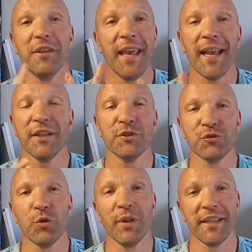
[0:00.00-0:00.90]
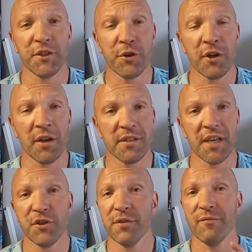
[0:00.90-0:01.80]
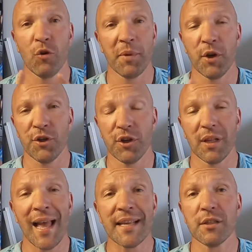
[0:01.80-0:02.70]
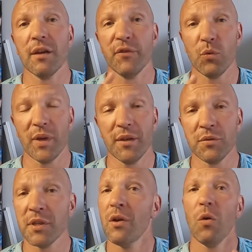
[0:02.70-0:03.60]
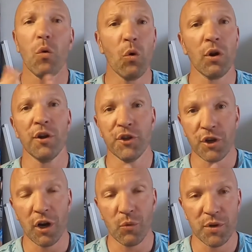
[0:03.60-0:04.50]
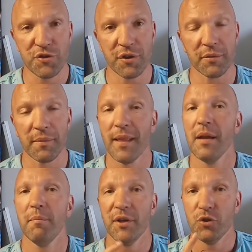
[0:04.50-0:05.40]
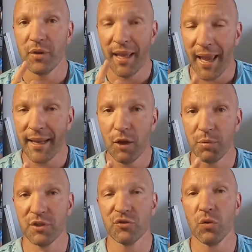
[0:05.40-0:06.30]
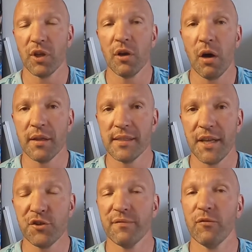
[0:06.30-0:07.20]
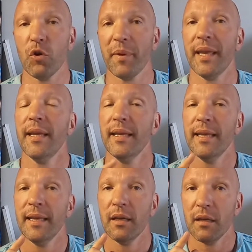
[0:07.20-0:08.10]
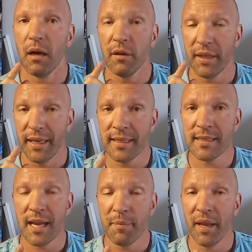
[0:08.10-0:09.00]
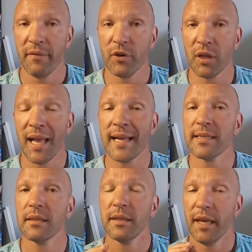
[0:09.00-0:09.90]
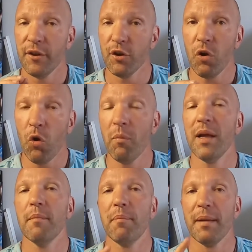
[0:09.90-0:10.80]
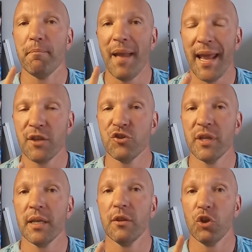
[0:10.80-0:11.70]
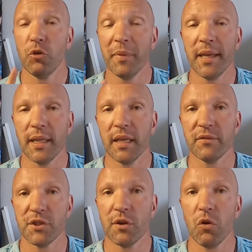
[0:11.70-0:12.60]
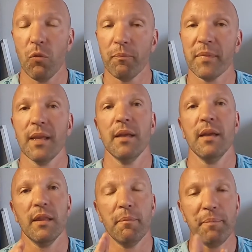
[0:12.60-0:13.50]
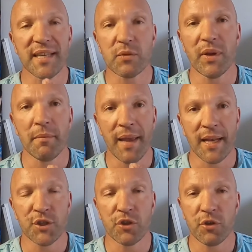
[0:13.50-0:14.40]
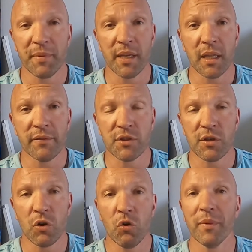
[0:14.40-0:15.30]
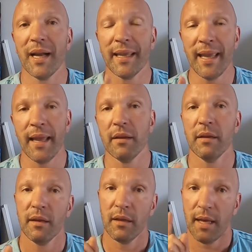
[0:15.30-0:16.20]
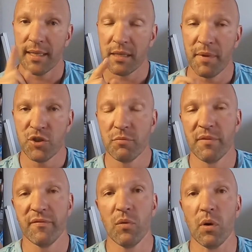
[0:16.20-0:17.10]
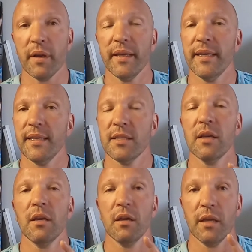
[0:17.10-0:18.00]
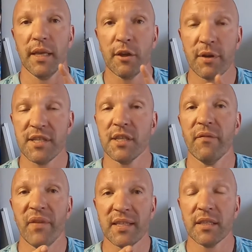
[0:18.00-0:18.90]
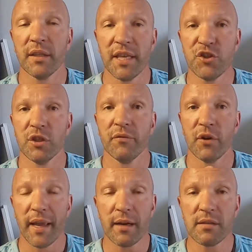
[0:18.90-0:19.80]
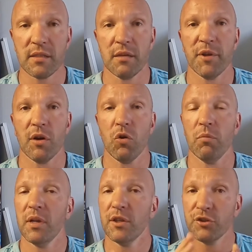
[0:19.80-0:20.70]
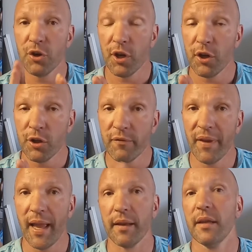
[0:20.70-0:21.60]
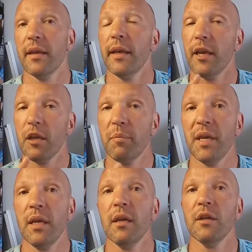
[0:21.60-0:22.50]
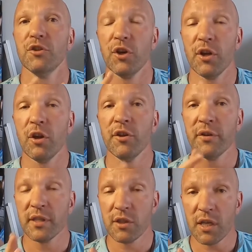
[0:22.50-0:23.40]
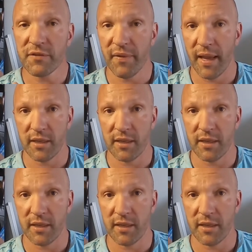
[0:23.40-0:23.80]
you can't control exterior condensation forming on your glass of your windows or on your car windshield, but you can help control the condensation forming on the inside pane of your glass in your home by managing the humidity levels in your home. The best way to manage your humidity levels in your home, again, as I mentioned before, is increasing the ventilation of your air system in your home, turning on your fan. It could be turning on your exhaust